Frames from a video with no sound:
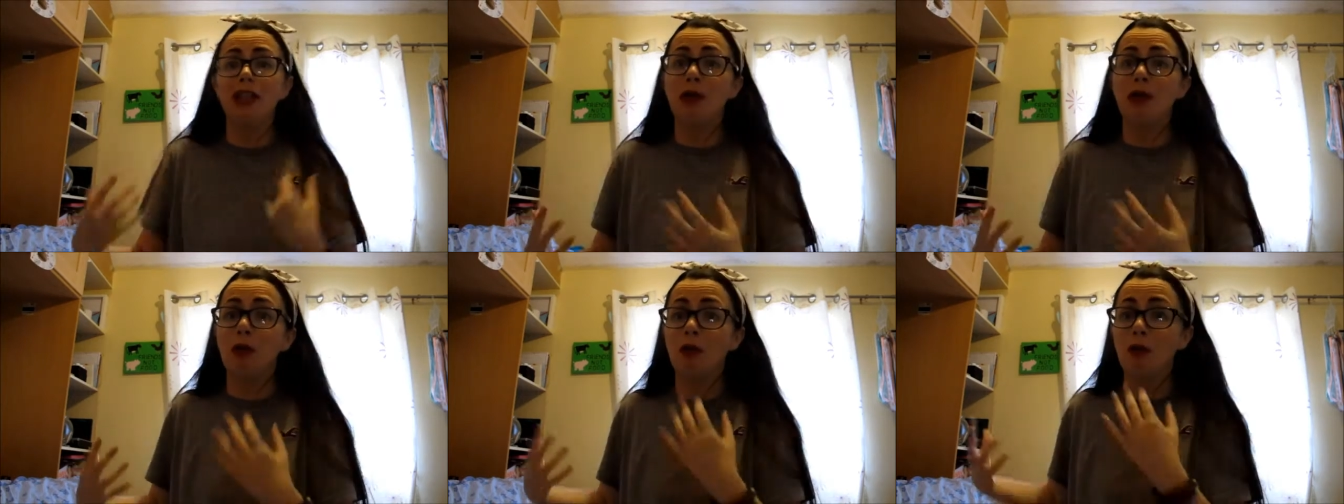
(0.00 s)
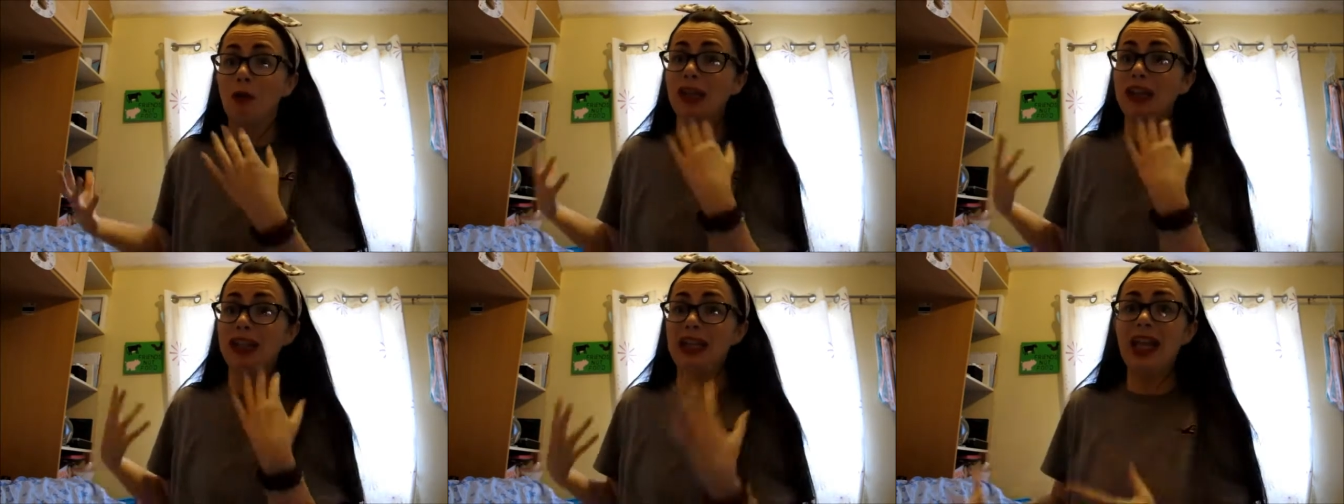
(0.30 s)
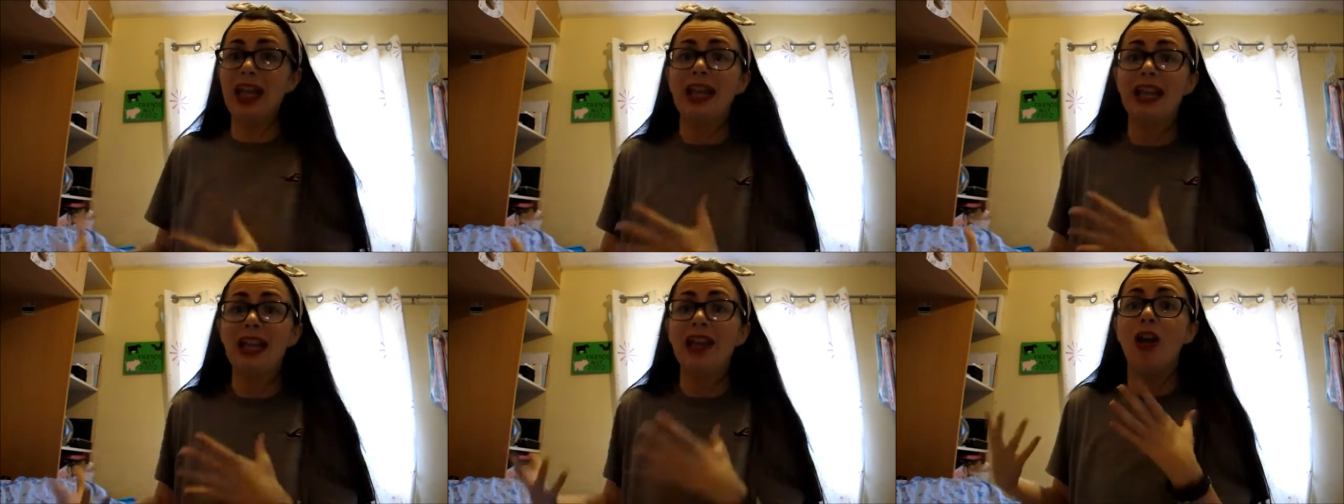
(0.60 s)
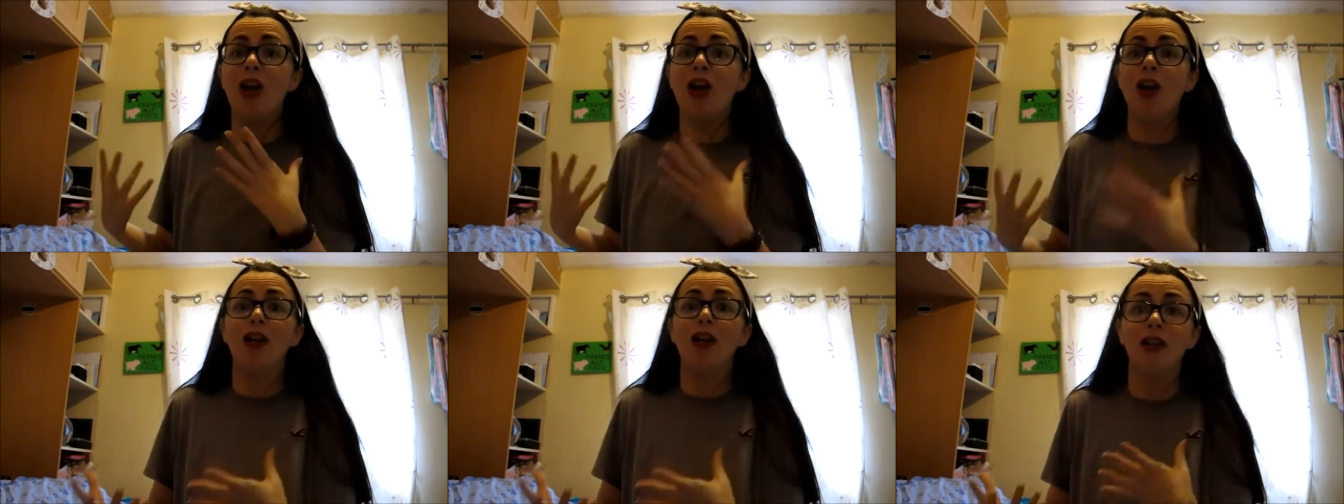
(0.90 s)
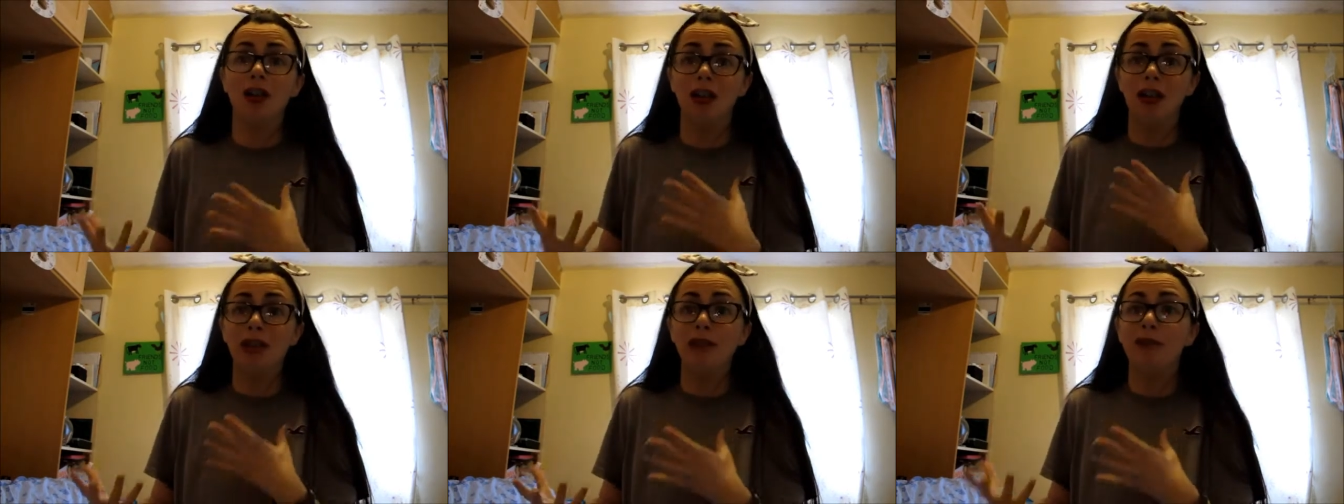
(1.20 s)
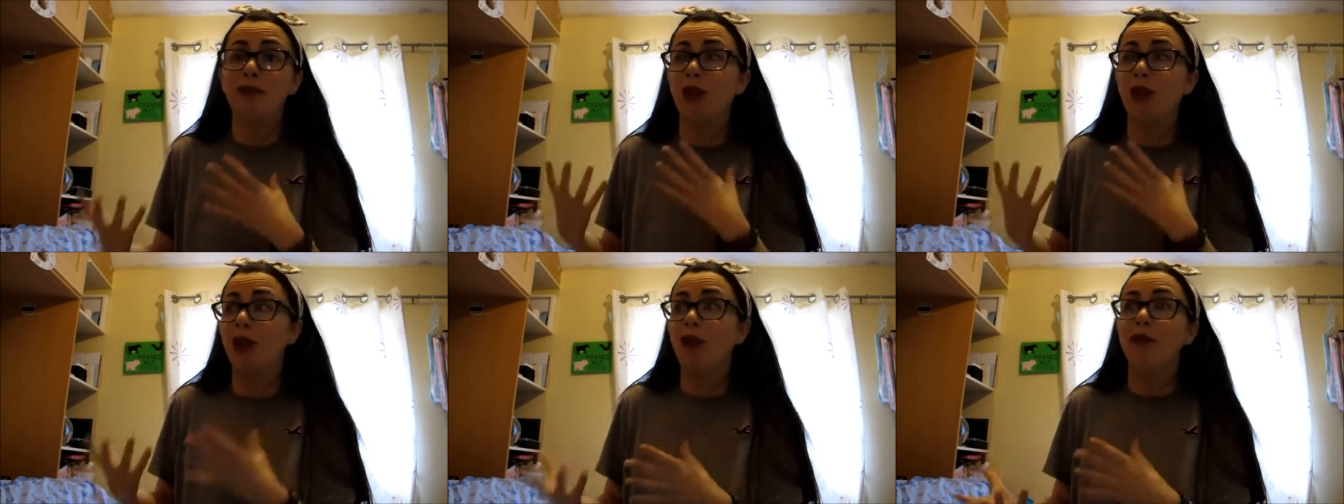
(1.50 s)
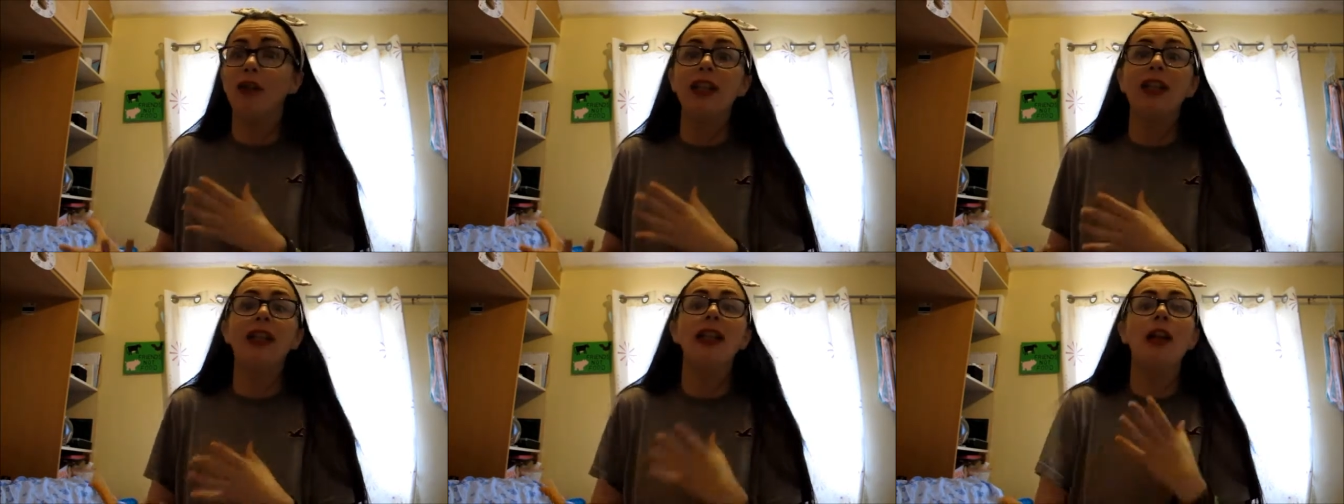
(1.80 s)
do in my daily life
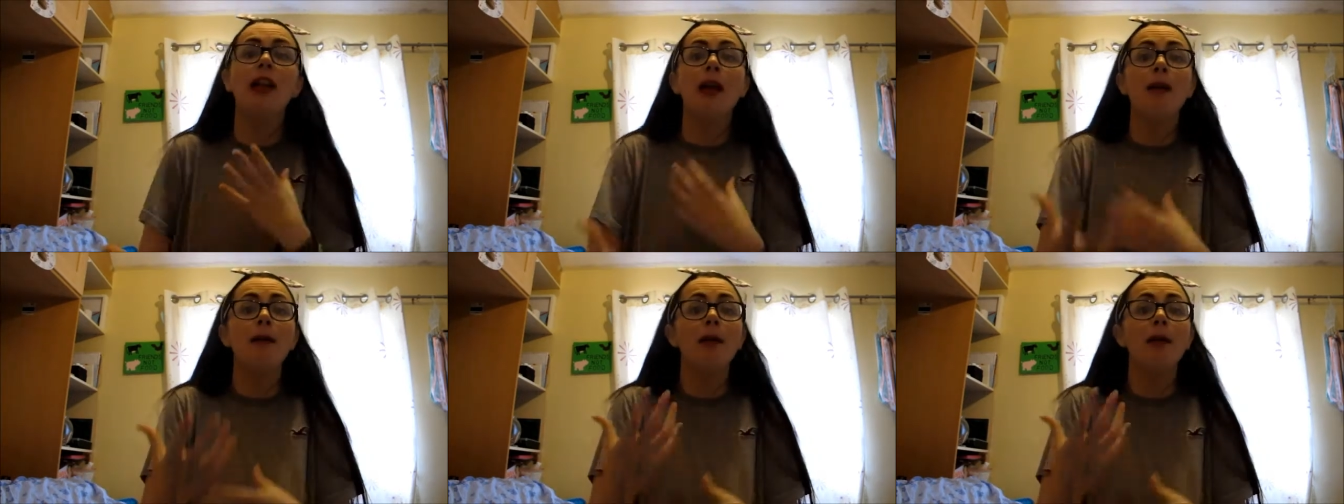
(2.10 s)
already.